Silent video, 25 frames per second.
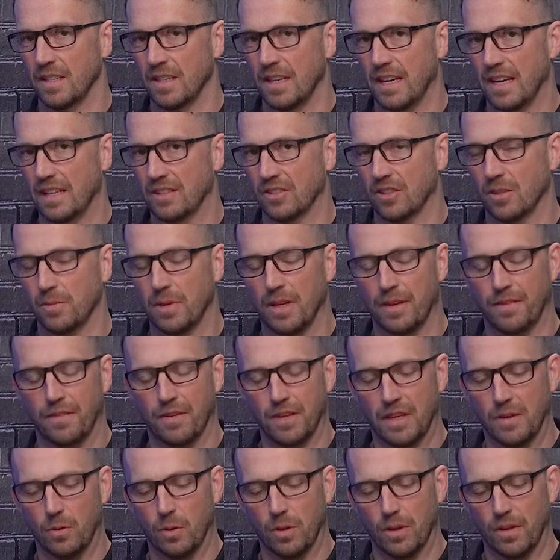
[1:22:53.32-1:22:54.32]
Yeah, it's going to be a
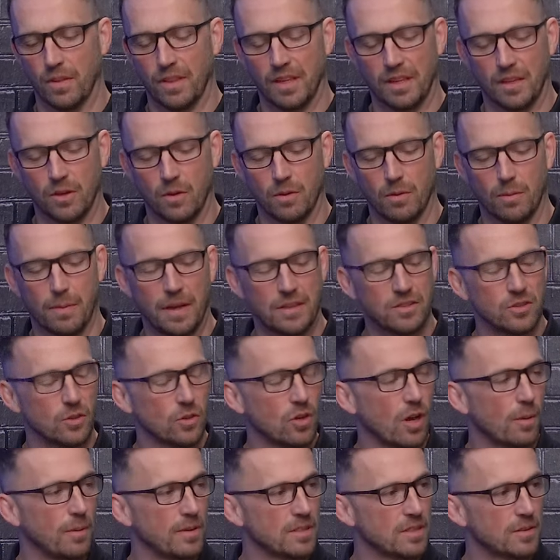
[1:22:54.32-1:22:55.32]
funny one. I think going back to your
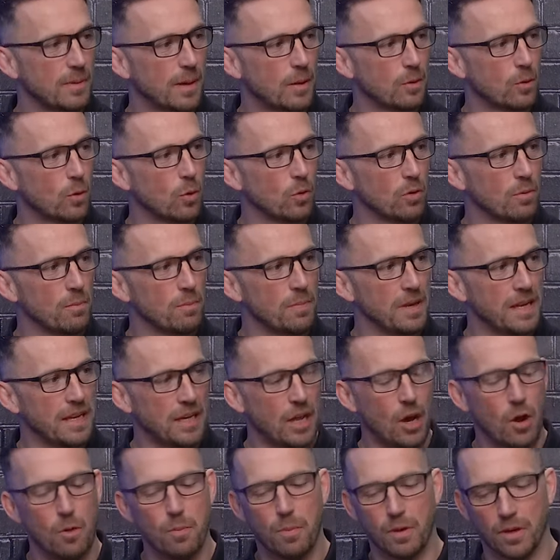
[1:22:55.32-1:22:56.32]
comments about Gordon being
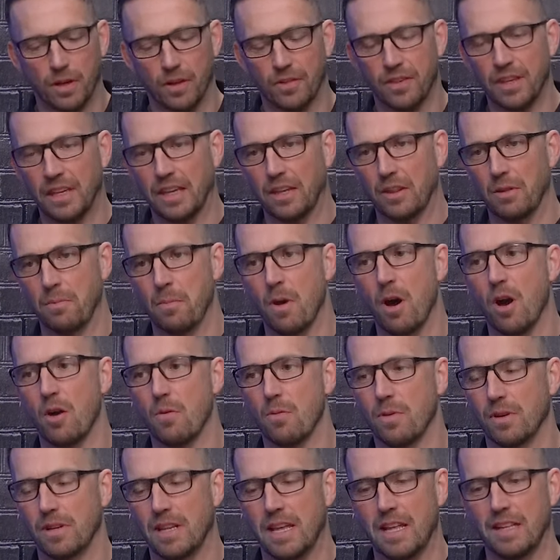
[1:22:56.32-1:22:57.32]
open, I think at the
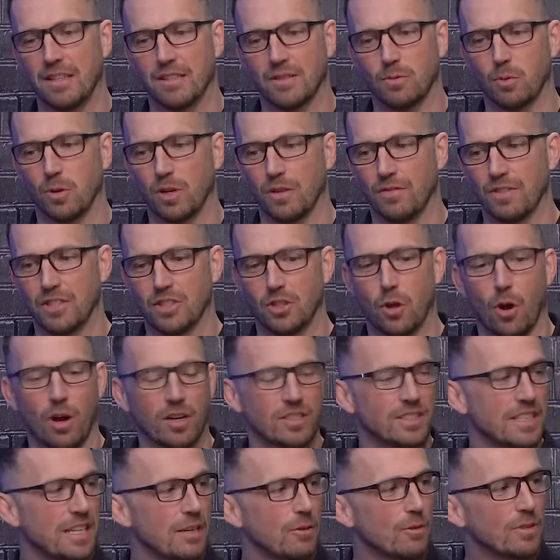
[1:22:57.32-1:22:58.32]
moment it's one of his
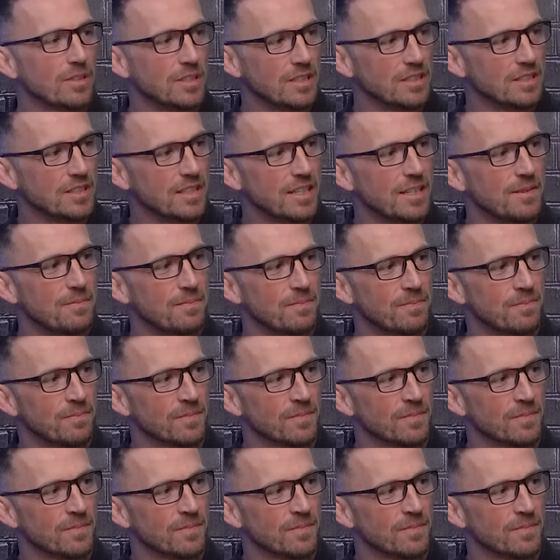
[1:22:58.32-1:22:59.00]
dark secrets, isn't it?